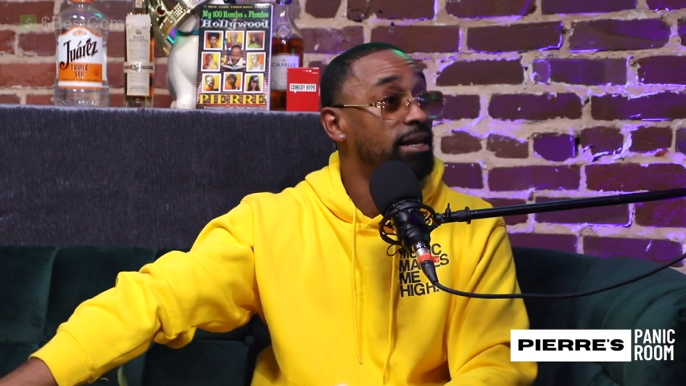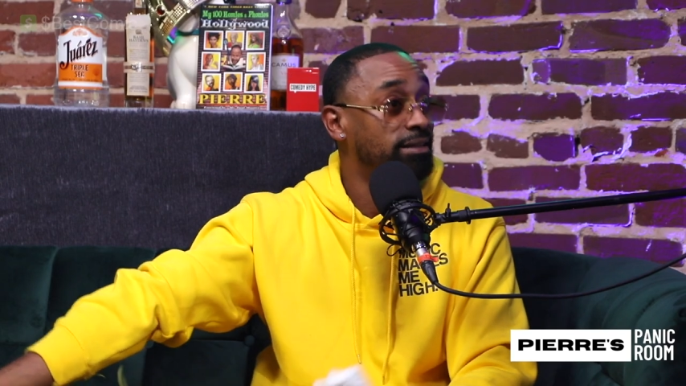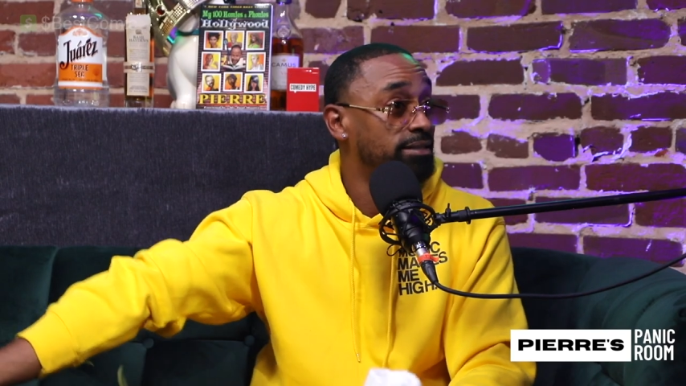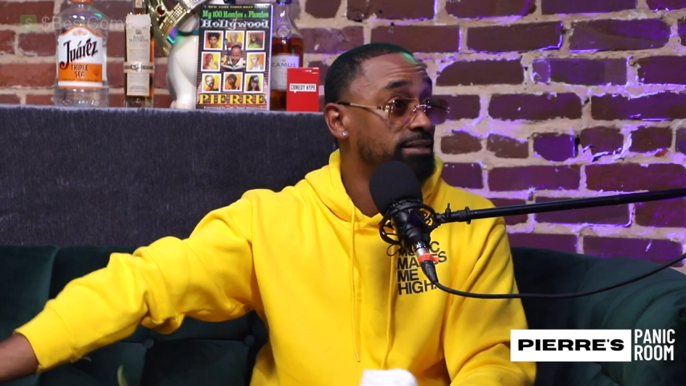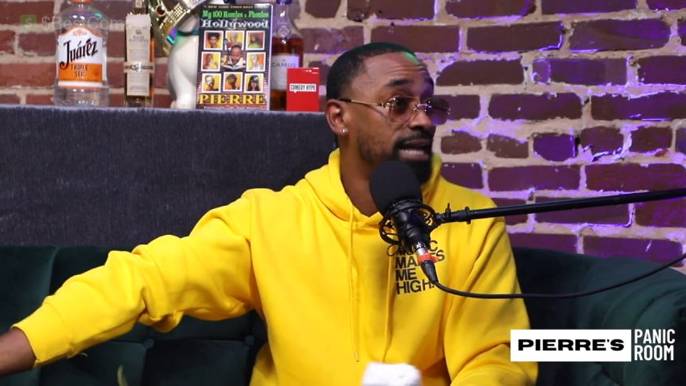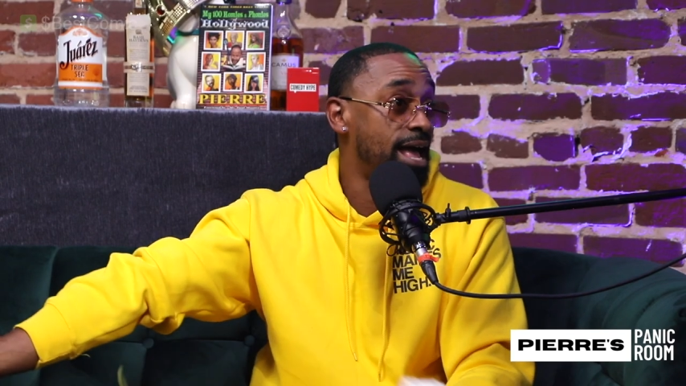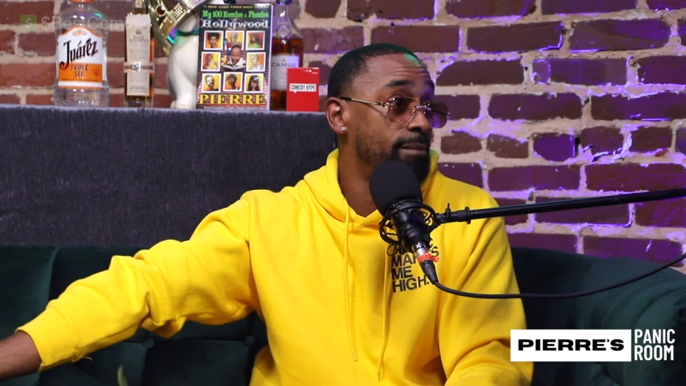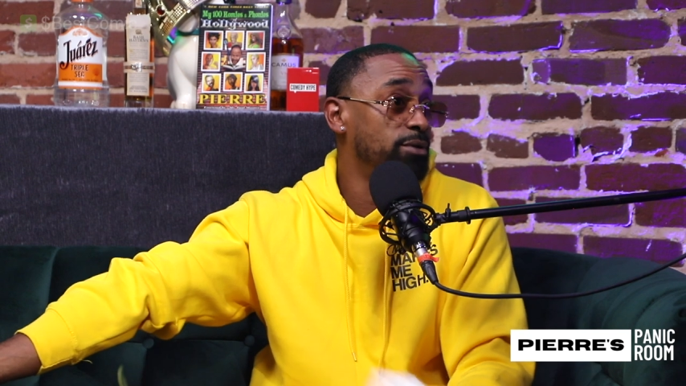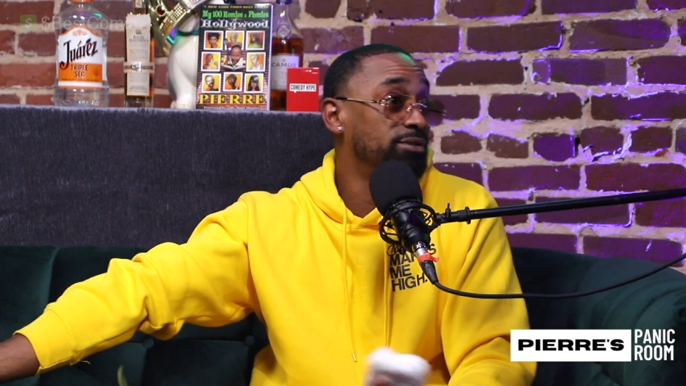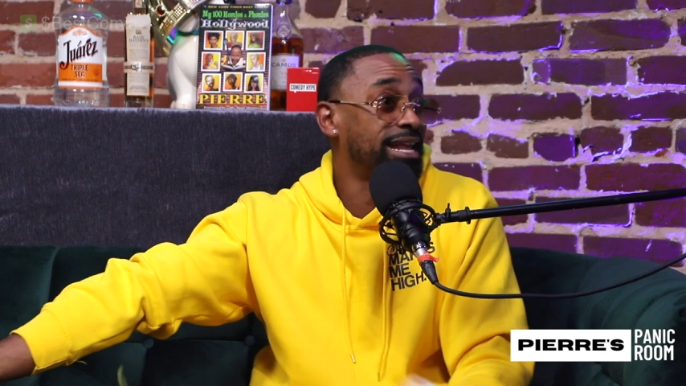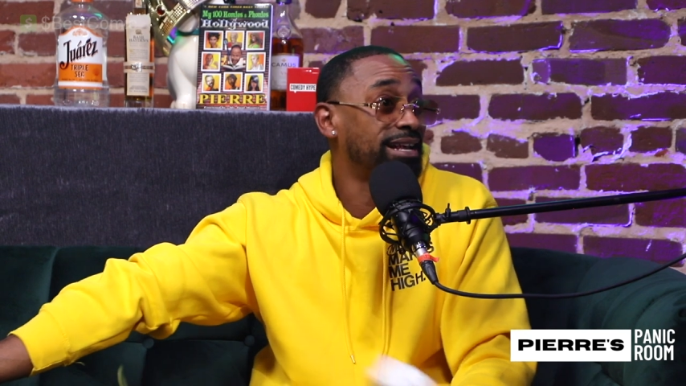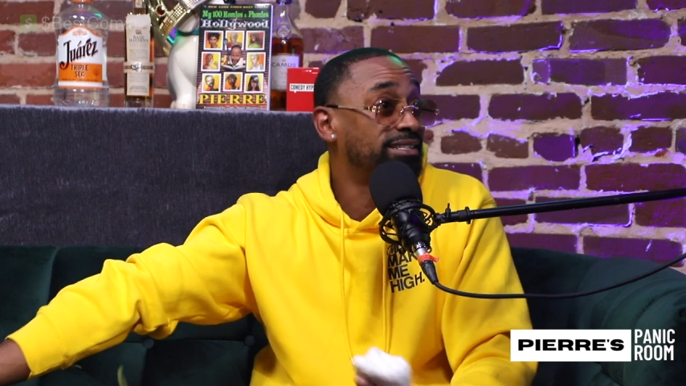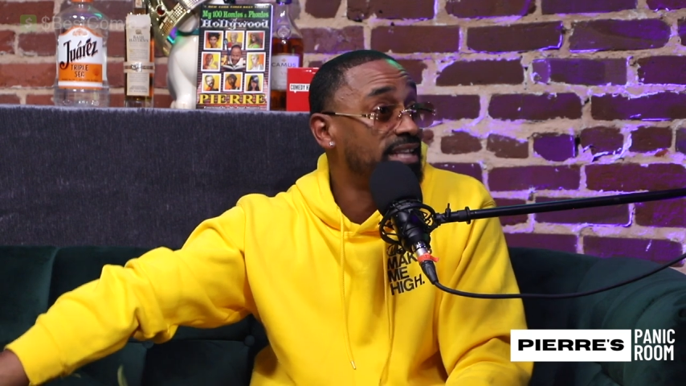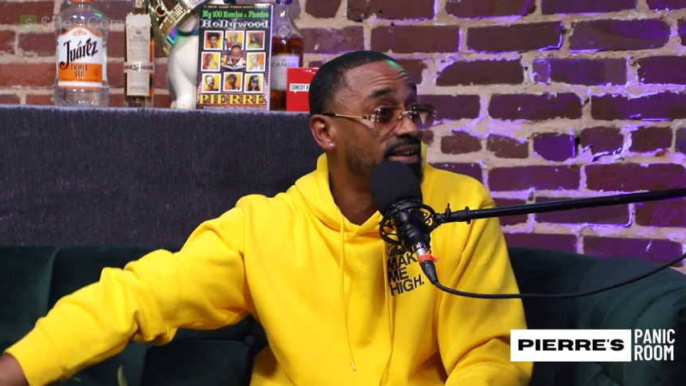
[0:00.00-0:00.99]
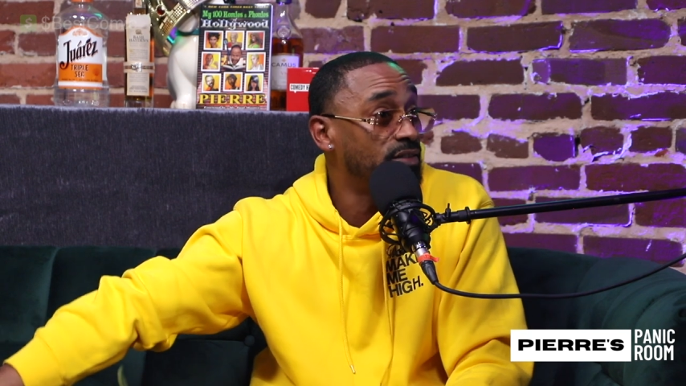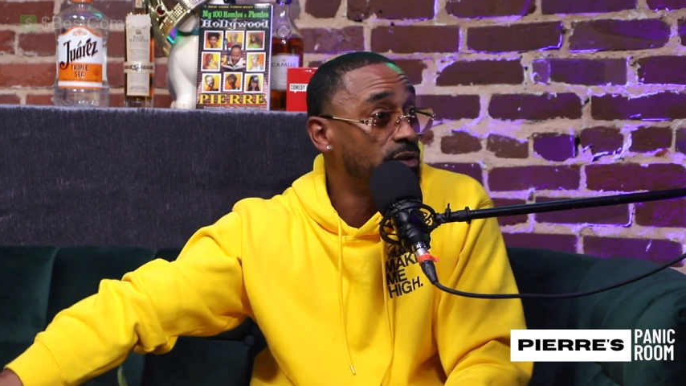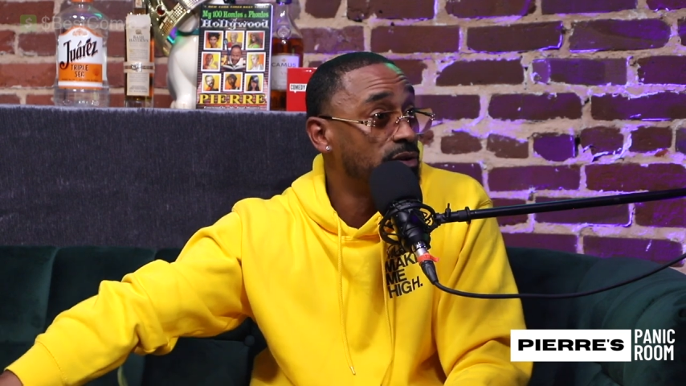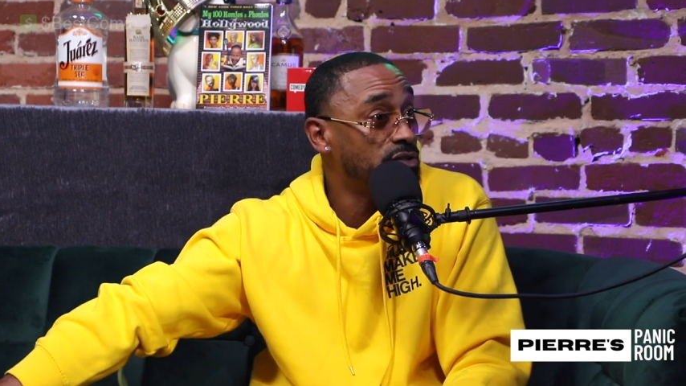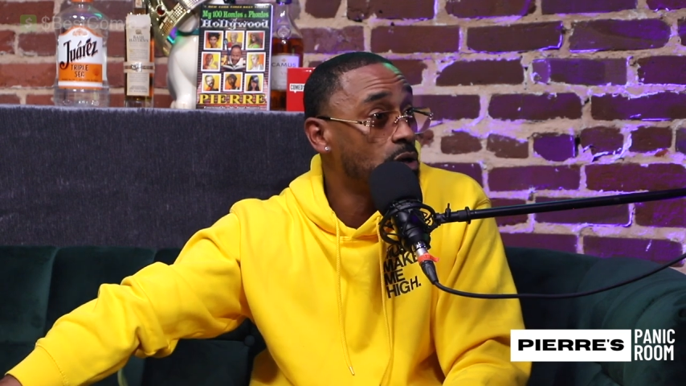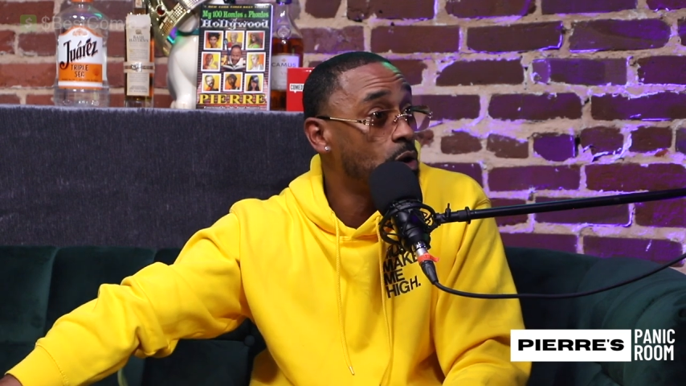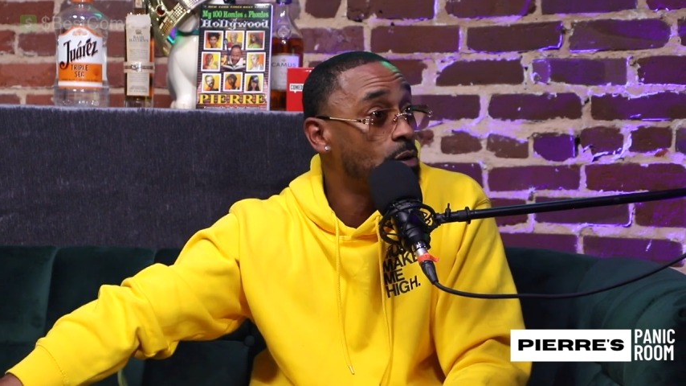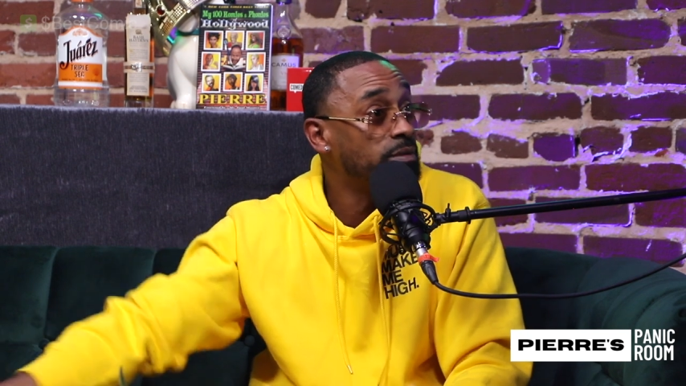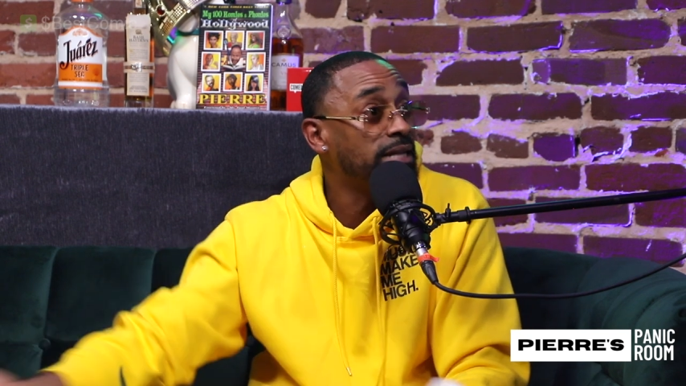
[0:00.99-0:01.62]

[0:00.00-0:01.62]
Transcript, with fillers: at the time, mm was like seven years mm-hmm.